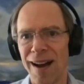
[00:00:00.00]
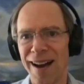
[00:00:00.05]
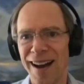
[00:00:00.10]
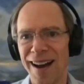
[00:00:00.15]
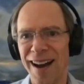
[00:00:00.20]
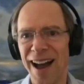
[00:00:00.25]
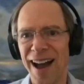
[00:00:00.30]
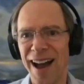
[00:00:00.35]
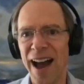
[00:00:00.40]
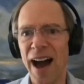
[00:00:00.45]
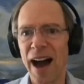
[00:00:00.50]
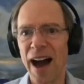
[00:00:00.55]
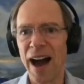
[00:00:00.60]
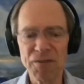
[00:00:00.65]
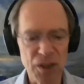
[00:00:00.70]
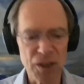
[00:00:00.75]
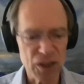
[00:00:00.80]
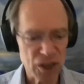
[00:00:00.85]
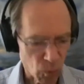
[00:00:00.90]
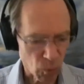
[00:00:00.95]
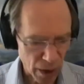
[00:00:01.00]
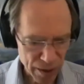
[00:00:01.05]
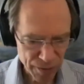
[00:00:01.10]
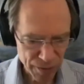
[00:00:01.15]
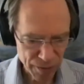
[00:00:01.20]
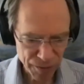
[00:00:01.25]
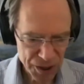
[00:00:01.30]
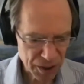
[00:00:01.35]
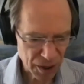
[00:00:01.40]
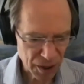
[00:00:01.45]
i have to just
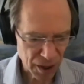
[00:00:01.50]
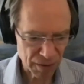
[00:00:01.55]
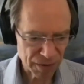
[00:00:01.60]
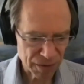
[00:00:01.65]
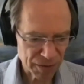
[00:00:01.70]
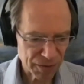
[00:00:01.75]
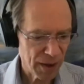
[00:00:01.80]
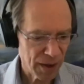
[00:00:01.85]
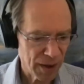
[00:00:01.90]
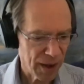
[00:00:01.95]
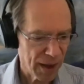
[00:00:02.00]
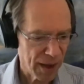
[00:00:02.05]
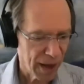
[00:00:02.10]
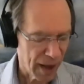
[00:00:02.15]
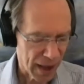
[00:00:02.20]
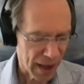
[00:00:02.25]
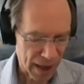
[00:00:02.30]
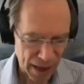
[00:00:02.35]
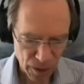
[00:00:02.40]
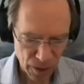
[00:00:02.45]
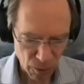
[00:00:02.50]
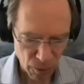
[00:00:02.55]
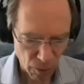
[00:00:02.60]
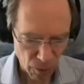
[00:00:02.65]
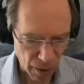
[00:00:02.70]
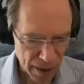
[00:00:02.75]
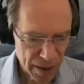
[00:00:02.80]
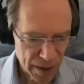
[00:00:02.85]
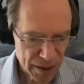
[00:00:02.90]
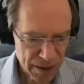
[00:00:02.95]
wait for stuff
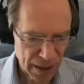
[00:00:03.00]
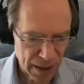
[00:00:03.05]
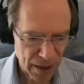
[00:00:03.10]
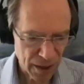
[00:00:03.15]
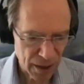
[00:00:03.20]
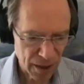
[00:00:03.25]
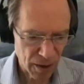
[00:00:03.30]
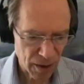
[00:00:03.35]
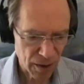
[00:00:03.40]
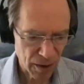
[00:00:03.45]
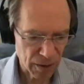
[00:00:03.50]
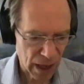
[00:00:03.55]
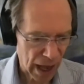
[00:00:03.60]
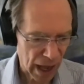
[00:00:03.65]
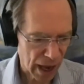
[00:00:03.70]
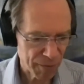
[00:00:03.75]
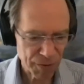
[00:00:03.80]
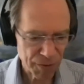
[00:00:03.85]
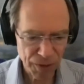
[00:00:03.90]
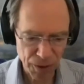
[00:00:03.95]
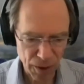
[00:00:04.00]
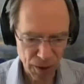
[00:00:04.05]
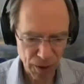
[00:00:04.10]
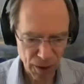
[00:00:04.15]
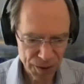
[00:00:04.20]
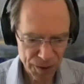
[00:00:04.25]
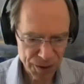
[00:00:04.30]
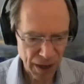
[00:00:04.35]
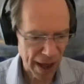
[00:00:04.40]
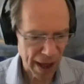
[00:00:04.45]
and write it down have
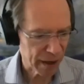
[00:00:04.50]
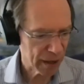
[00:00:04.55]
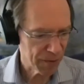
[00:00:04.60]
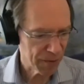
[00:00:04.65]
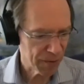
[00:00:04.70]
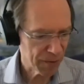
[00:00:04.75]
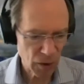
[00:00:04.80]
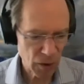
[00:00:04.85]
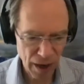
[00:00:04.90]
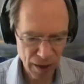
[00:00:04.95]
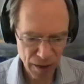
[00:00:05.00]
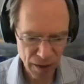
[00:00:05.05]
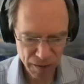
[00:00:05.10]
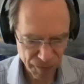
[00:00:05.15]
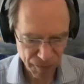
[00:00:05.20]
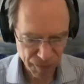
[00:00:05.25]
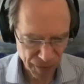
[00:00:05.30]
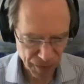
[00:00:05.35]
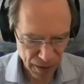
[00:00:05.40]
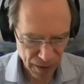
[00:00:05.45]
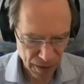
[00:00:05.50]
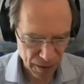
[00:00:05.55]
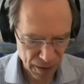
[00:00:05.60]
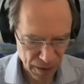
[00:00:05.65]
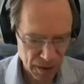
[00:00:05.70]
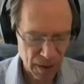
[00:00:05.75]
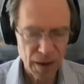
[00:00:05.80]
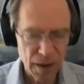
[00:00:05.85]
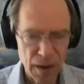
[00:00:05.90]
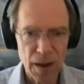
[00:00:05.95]
thoughts i don't even know how they
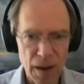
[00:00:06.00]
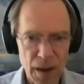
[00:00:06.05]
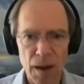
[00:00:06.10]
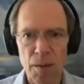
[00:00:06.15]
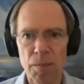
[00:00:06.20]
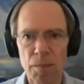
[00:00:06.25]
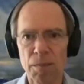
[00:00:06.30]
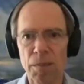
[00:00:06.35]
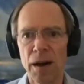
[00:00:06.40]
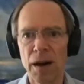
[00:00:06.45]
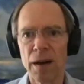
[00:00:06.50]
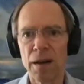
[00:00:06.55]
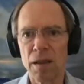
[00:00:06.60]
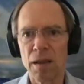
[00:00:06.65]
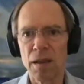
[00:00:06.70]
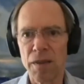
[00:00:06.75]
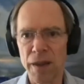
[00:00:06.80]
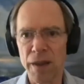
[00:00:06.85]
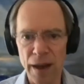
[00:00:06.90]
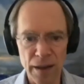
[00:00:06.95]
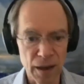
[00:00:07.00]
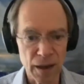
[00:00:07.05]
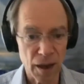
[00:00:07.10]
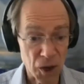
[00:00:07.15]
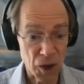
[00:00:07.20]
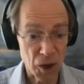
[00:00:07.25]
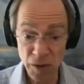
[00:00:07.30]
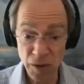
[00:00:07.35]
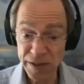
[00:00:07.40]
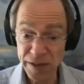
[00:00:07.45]
fit but then
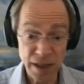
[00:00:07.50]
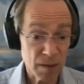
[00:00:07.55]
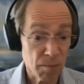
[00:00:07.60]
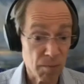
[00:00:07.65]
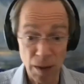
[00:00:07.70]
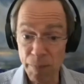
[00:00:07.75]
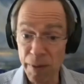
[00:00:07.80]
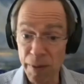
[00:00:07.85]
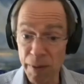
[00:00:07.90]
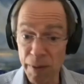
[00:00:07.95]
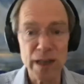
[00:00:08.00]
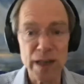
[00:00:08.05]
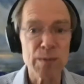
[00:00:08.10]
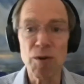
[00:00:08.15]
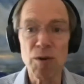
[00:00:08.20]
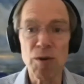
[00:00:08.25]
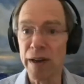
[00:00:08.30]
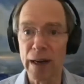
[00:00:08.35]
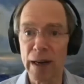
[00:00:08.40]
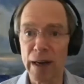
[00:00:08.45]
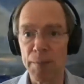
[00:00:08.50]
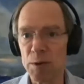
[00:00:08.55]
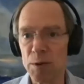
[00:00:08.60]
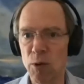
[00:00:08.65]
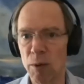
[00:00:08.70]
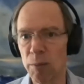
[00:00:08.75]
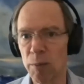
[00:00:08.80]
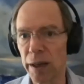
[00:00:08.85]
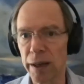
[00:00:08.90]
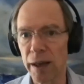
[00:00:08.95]
all of a sudden my pen is moving and i'm
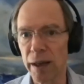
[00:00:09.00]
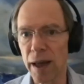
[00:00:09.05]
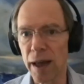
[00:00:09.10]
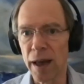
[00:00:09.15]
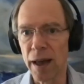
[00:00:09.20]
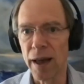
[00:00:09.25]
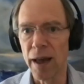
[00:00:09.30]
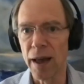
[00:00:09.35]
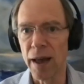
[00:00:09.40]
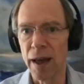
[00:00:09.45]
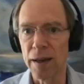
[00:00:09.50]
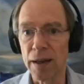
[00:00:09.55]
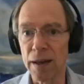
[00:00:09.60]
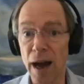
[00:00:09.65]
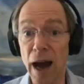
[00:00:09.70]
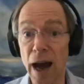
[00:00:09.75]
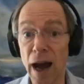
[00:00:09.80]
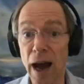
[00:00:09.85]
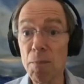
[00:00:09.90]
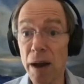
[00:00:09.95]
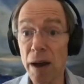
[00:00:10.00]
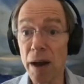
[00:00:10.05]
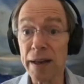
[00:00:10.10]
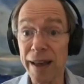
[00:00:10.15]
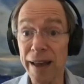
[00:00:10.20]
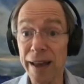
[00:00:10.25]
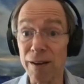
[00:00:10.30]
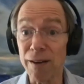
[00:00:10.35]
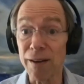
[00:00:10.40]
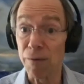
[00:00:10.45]
scribbling and i
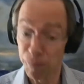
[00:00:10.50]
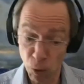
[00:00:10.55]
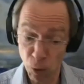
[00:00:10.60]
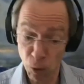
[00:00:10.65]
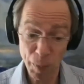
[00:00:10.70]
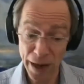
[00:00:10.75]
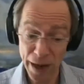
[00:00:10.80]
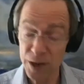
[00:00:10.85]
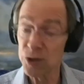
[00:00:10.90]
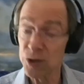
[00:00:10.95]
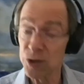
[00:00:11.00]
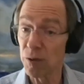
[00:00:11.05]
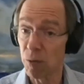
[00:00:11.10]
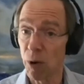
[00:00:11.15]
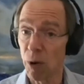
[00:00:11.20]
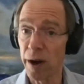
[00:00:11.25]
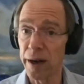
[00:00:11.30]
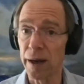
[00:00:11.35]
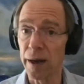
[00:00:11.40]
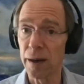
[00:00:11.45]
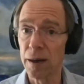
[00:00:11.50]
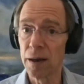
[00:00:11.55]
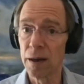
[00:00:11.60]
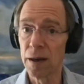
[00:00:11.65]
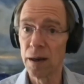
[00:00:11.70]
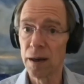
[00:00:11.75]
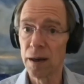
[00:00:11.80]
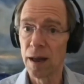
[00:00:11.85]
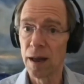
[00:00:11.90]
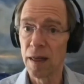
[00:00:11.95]
might get a full page of writing
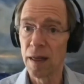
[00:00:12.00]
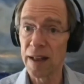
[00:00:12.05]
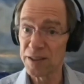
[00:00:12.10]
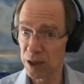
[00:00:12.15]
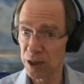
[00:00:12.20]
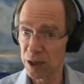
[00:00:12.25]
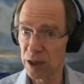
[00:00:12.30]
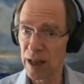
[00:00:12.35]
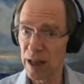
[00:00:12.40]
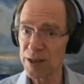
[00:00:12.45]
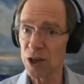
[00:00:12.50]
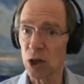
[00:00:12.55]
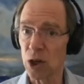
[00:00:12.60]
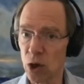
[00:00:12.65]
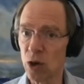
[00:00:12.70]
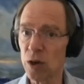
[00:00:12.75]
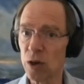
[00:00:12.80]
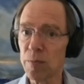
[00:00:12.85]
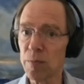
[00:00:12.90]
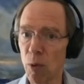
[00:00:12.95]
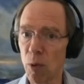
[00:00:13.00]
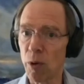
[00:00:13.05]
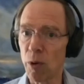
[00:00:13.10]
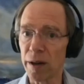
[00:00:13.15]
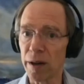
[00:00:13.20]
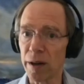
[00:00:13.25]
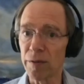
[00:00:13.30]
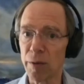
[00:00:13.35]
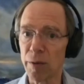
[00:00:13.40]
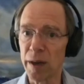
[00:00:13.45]
that's a that's a good
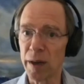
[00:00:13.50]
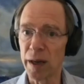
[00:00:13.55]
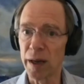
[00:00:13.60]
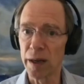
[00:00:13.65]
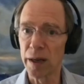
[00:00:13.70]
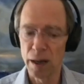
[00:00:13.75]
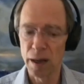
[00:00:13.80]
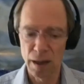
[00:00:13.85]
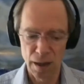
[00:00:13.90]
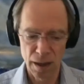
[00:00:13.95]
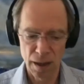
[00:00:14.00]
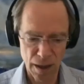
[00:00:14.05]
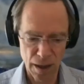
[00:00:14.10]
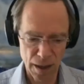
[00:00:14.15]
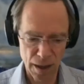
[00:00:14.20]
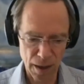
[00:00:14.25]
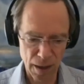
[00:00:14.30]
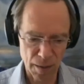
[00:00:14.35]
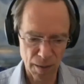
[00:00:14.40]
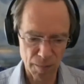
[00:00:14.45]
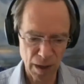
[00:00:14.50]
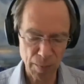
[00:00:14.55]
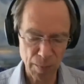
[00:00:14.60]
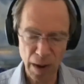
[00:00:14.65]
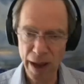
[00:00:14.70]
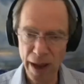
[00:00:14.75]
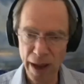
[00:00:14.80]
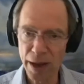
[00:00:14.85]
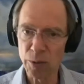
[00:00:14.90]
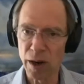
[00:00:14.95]
morning for me um,
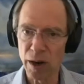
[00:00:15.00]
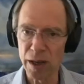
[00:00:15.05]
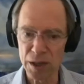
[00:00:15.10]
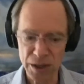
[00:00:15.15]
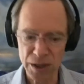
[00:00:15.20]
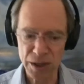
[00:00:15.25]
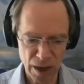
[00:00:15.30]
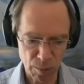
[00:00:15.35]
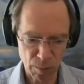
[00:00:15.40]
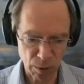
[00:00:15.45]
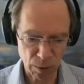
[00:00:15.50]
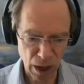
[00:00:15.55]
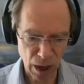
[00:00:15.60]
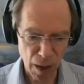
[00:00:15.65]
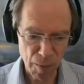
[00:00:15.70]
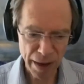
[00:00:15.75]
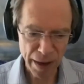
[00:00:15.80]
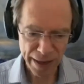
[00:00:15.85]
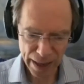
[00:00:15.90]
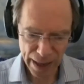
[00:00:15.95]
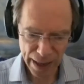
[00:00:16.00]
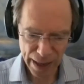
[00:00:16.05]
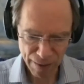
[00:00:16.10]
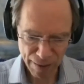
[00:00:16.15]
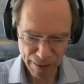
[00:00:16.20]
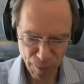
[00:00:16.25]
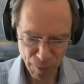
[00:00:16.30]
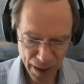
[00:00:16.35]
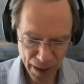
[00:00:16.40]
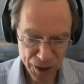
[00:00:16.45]
and my handwriting is terrible. I might get a
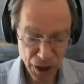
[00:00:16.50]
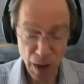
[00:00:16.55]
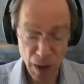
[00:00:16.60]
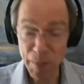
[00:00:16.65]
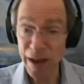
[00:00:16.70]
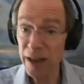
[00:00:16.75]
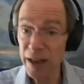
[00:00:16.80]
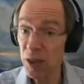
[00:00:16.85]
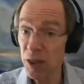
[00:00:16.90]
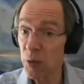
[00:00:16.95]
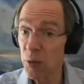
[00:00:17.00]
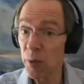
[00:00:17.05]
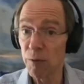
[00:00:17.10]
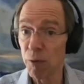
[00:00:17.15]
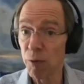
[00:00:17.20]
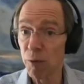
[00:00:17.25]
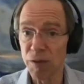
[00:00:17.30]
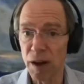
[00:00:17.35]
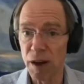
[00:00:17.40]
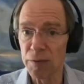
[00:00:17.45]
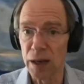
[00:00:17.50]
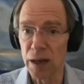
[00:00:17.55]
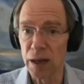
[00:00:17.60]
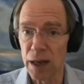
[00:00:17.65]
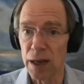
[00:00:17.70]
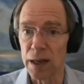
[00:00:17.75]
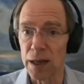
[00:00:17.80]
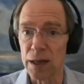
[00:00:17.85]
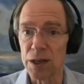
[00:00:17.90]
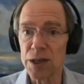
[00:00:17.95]
half a page. I might get three or four or five
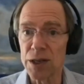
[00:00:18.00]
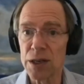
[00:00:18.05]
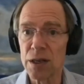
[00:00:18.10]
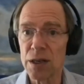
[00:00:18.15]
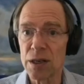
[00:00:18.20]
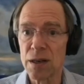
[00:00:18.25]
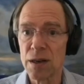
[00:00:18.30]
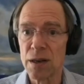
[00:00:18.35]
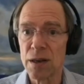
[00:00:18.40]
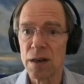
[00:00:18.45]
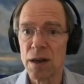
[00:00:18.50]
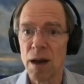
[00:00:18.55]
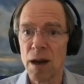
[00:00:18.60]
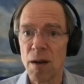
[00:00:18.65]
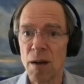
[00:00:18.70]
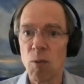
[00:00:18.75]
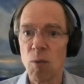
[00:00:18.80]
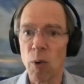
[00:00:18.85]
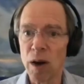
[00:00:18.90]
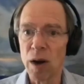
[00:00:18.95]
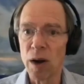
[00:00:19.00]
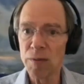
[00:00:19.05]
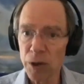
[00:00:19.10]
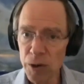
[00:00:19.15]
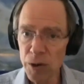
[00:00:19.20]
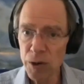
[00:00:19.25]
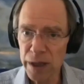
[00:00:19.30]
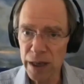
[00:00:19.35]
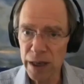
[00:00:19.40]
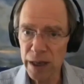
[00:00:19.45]
lines. But what I've
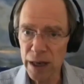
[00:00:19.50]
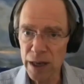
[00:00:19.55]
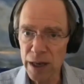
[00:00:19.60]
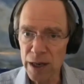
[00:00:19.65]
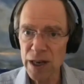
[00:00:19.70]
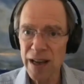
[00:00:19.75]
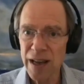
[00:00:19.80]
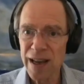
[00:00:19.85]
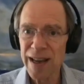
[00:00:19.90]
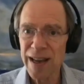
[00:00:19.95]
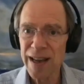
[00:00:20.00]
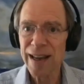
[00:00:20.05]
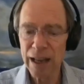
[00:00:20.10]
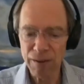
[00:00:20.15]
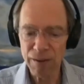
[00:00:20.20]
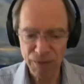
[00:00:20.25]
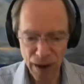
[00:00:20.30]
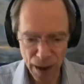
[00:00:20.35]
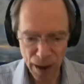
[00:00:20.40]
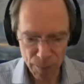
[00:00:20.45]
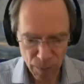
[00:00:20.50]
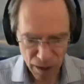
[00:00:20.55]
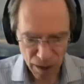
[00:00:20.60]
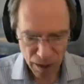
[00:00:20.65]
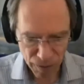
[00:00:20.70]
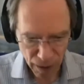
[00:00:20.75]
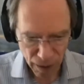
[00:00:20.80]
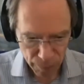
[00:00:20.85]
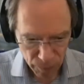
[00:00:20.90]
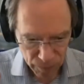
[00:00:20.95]
learned is if I'm
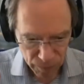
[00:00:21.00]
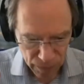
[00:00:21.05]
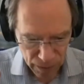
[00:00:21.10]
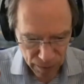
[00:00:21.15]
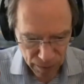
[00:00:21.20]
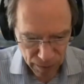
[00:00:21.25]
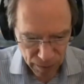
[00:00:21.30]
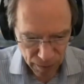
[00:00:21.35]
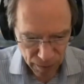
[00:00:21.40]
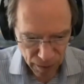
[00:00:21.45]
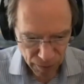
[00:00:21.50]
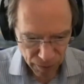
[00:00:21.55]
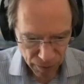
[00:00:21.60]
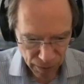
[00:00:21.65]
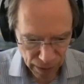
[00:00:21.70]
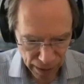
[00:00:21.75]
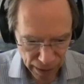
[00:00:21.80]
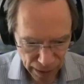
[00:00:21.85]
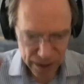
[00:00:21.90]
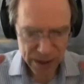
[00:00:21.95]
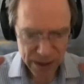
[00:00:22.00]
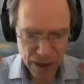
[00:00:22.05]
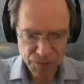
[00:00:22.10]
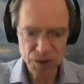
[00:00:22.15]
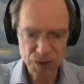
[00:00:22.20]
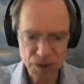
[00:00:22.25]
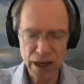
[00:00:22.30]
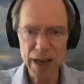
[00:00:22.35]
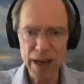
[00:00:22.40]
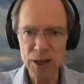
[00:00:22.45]
if I'm if like
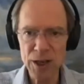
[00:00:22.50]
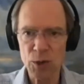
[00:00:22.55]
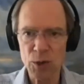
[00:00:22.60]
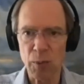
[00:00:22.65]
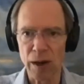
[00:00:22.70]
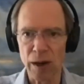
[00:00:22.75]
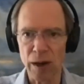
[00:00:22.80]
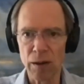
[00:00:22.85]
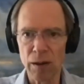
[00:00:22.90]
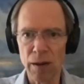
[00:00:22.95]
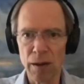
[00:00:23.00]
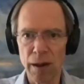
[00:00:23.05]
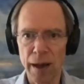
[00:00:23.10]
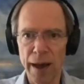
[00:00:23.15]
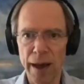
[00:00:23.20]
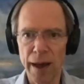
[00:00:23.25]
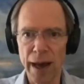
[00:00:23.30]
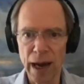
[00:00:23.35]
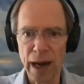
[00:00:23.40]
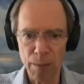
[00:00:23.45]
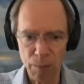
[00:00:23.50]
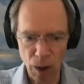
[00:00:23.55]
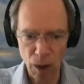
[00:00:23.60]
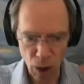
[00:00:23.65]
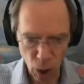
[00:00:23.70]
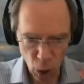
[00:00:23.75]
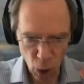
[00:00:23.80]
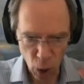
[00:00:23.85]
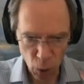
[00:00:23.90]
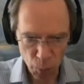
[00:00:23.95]
set the stage well and I'm
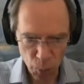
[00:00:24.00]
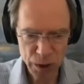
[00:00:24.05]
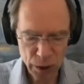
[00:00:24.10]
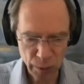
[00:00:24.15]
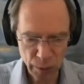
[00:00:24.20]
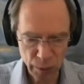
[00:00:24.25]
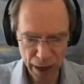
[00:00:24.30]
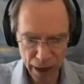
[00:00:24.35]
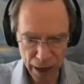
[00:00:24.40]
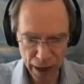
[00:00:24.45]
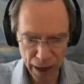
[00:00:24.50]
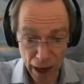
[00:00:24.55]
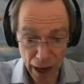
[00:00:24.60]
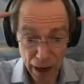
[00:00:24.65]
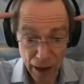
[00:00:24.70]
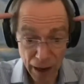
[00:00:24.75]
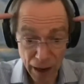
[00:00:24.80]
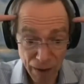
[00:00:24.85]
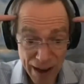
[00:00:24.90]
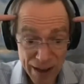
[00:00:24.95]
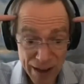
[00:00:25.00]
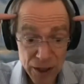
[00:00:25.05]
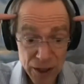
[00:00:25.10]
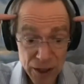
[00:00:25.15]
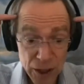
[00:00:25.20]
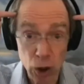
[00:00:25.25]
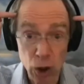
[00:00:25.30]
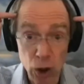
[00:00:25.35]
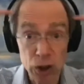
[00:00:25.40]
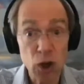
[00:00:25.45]
open to it and I, have
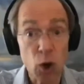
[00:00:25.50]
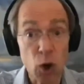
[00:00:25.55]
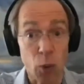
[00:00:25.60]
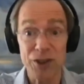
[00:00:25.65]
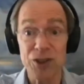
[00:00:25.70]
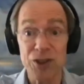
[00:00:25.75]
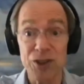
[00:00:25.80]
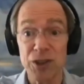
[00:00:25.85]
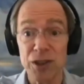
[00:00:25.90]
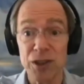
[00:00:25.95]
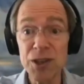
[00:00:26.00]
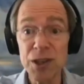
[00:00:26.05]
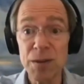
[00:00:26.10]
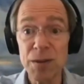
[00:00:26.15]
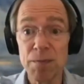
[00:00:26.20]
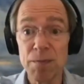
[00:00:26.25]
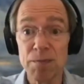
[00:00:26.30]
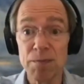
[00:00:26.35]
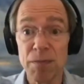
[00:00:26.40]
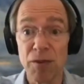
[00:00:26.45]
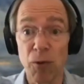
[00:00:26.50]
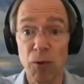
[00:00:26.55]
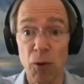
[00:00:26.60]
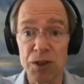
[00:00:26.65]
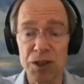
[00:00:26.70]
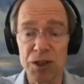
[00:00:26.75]
asked good questions before